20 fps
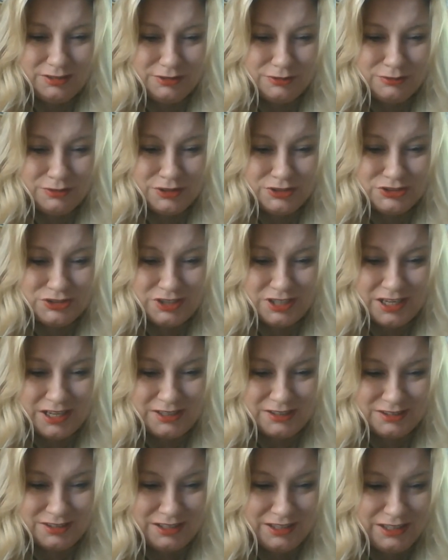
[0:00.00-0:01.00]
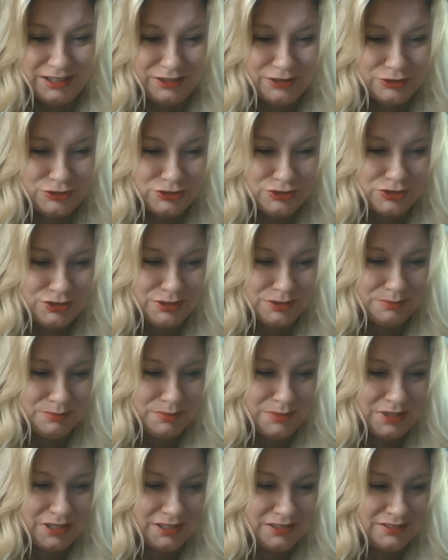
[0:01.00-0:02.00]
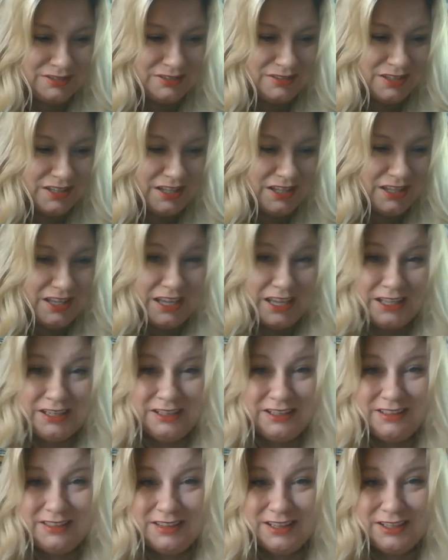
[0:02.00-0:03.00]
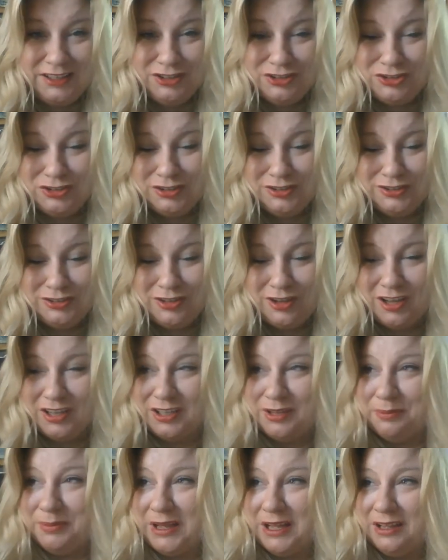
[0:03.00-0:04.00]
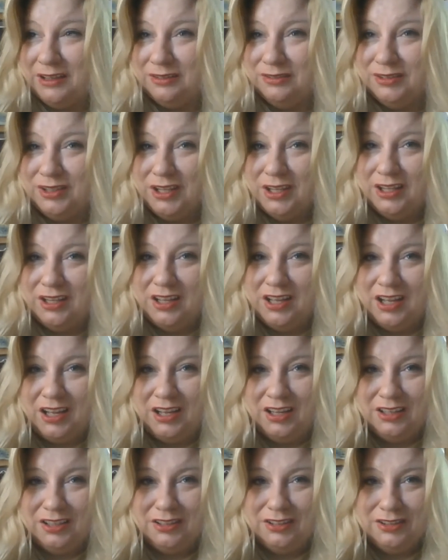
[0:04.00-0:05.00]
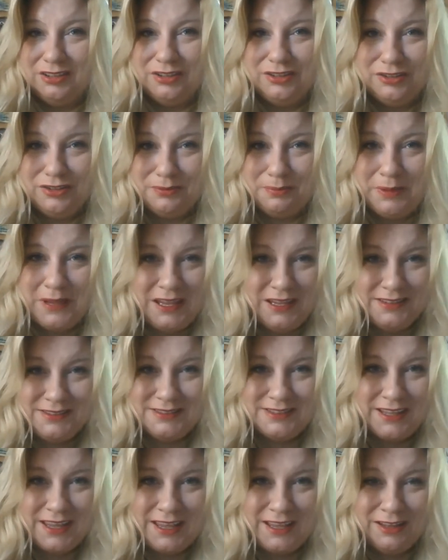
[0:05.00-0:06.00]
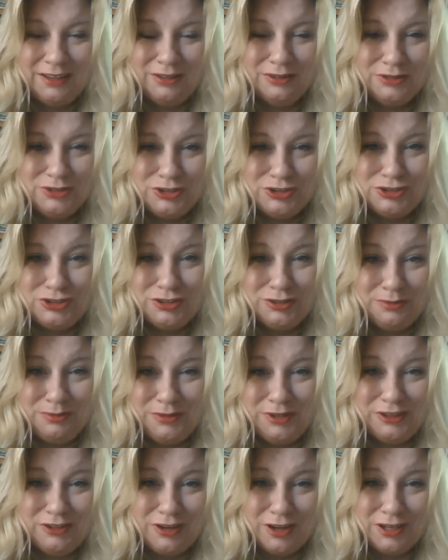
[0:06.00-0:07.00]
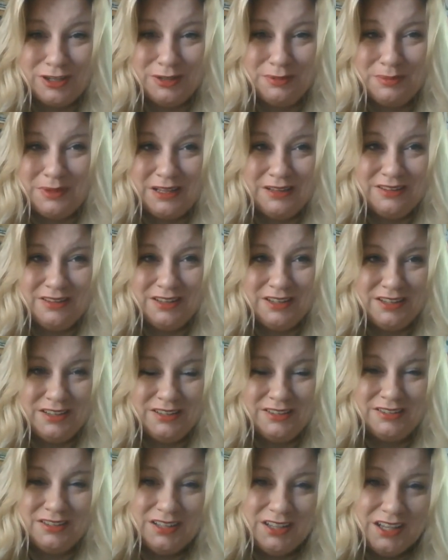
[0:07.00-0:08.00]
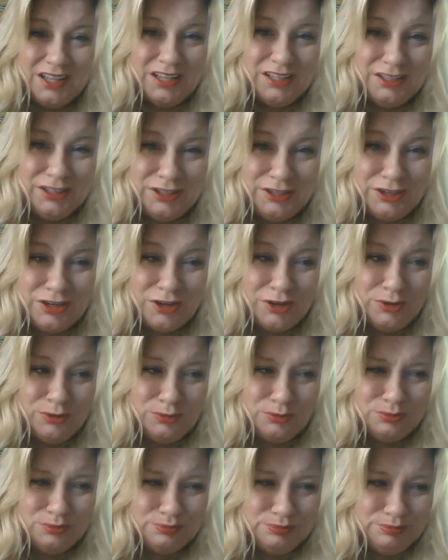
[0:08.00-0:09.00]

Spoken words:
Christianity. You shouldn't mix anything. You shouldn't talk about uh, pay scale. You shouldn't be talking about this, you know.